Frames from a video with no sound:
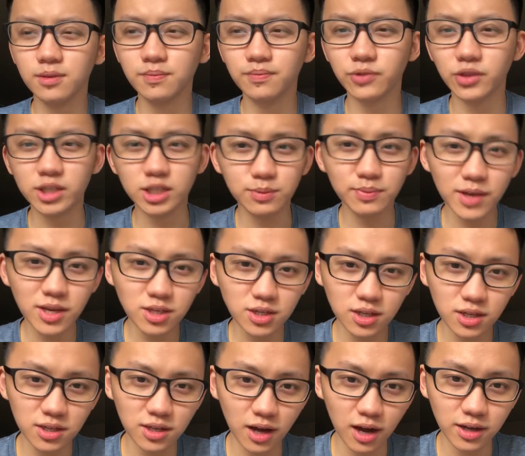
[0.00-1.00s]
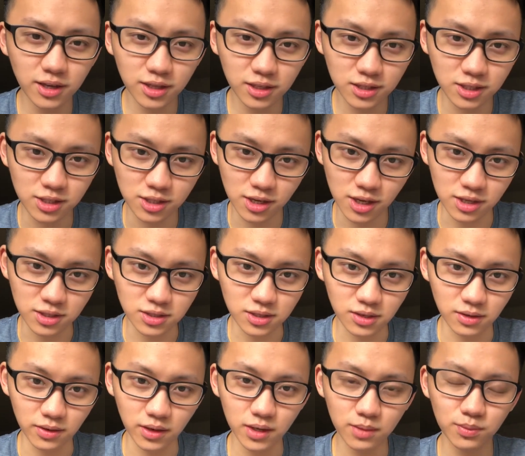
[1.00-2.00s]
especially INTJs,
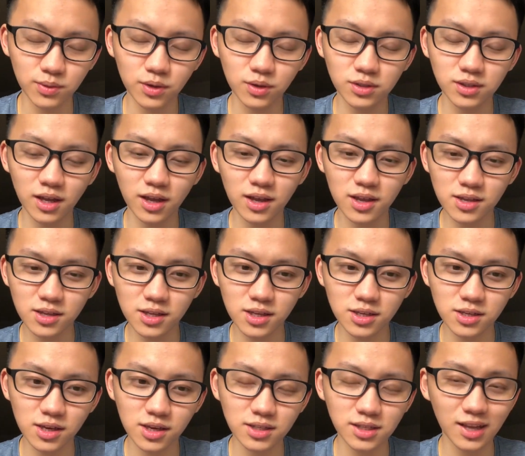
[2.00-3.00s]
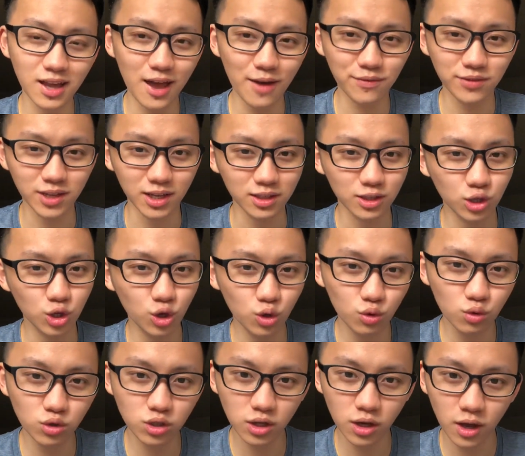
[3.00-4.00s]
right? Because INTJs have that
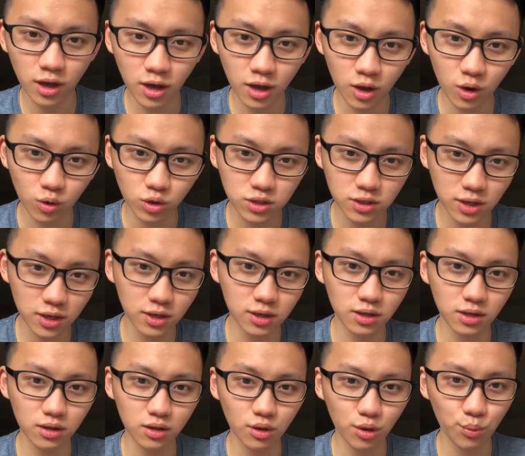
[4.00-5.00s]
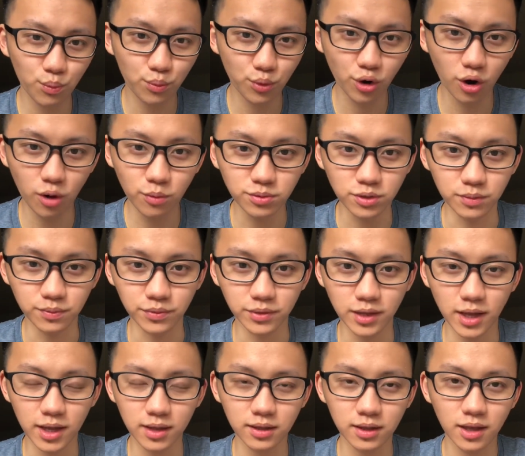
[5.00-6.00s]
huge single problem
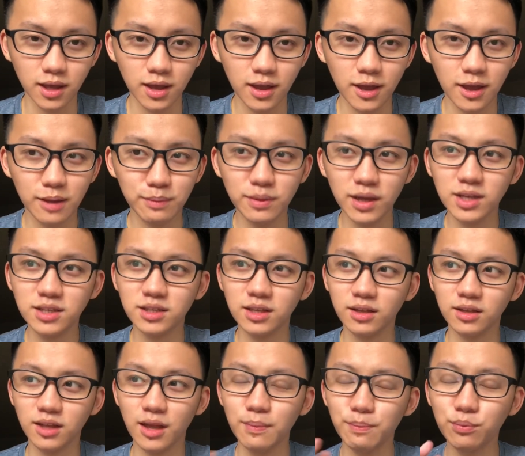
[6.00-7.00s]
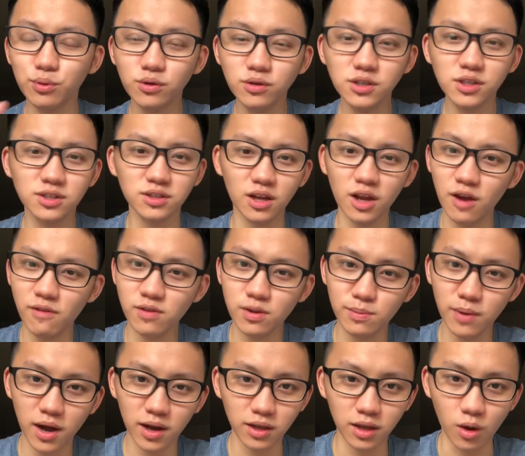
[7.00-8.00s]
that pushes
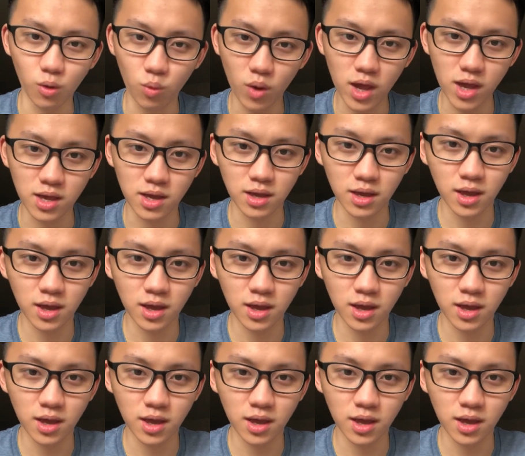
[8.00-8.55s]
everybody away.